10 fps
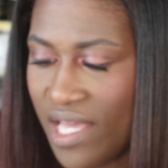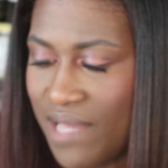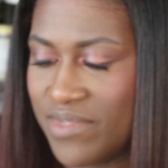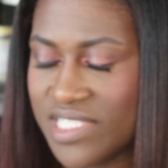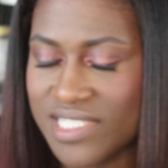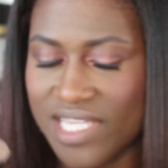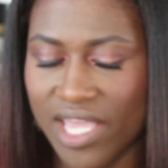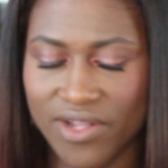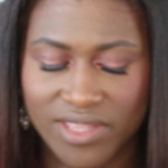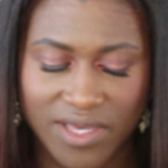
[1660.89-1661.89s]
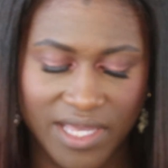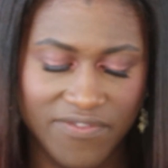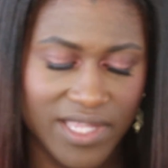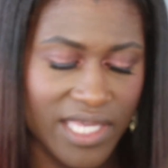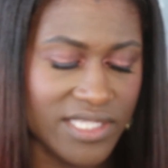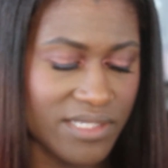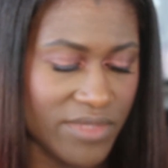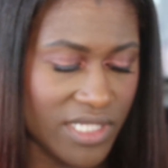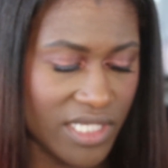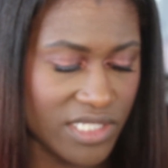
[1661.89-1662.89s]
I'm scared though. I feel like it's gonna
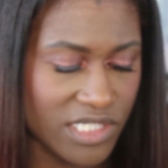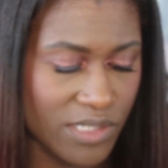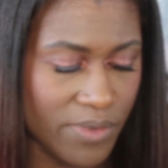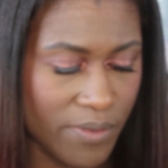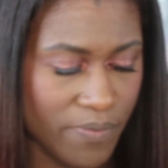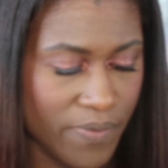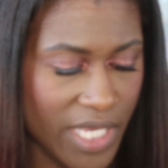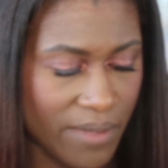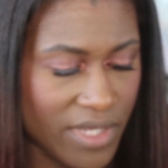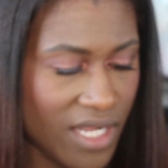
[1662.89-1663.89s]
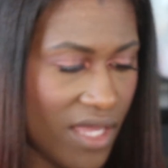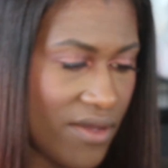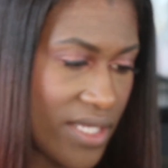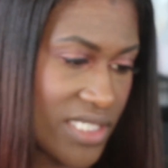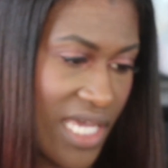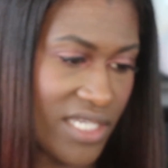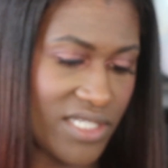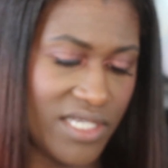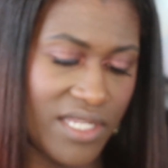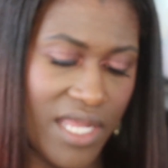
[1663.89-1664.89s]
be like super pigment. Oh, it's
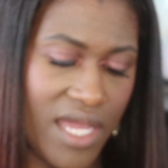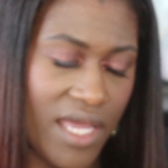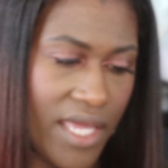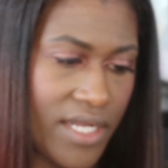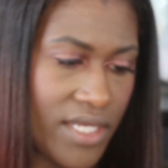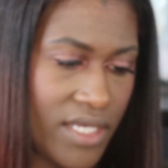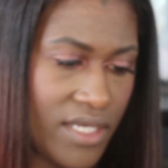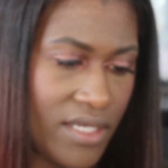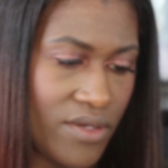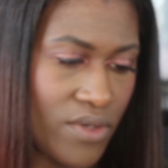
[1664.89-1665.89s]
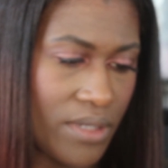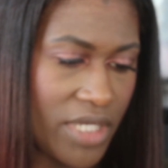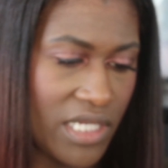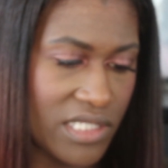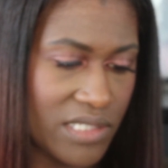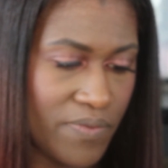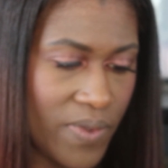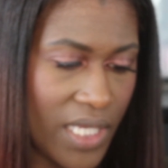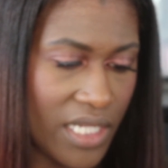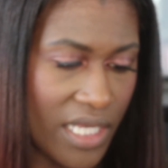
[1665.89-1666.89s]
actually not. Well, I mean, it's
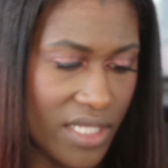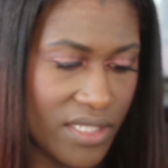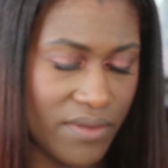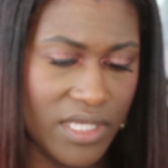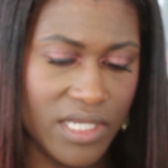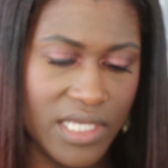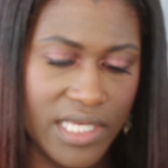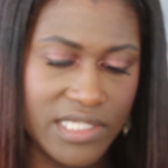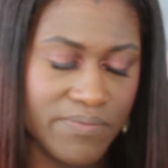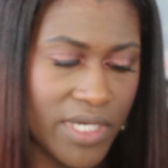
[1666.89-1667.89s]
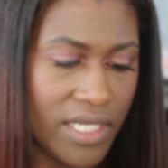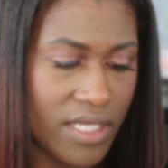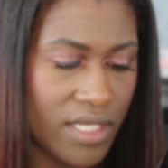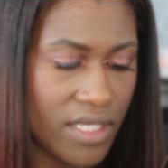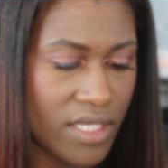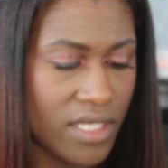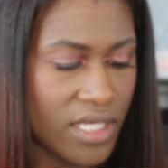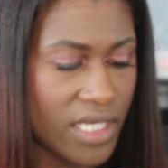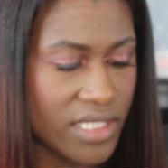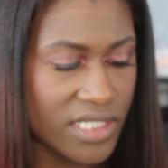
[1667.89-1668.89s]
pigment. It is, but
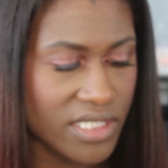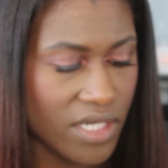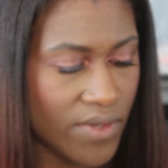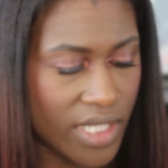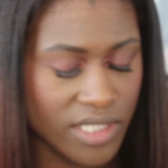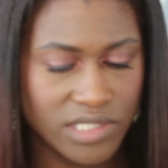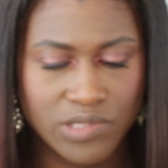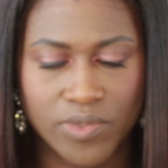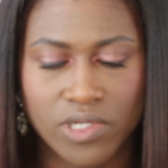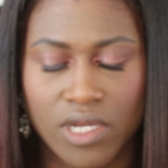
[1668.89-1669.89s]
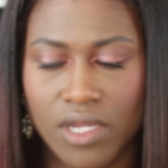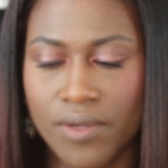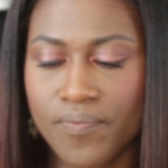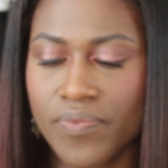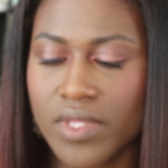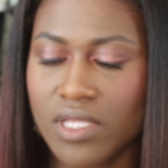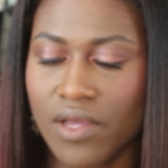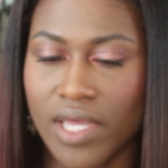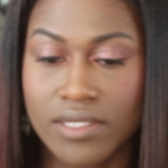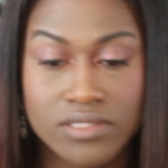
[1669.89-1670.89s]
it doesn't go in like super dark.
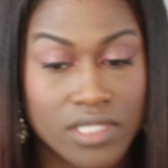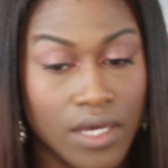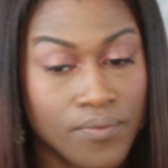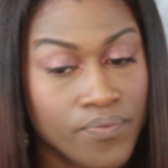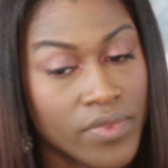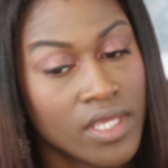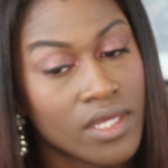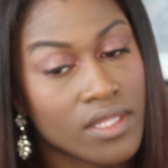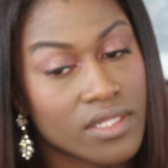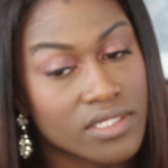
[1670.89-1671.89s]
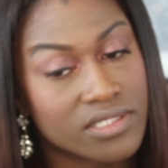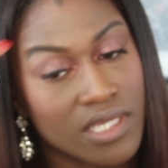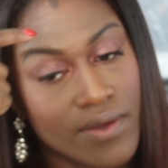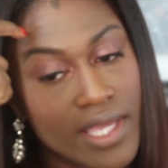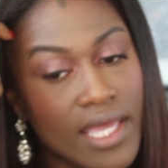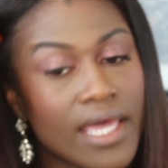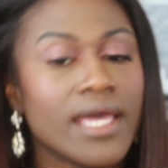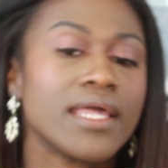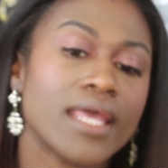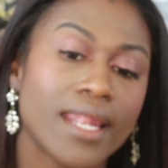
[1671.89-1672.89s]
Okay, so let's go
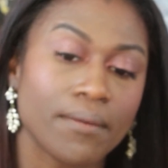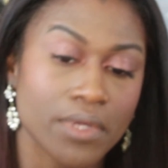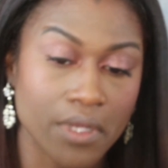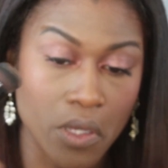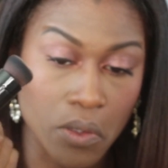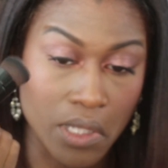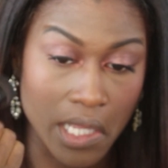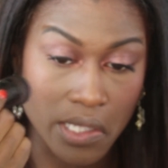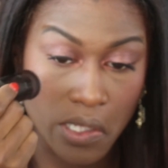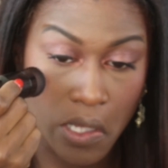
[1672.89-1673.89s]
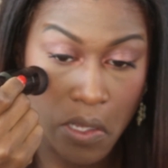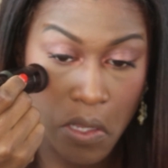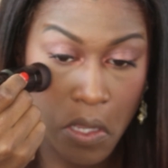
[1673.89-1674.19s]
ahead and I'm gonna go lightly.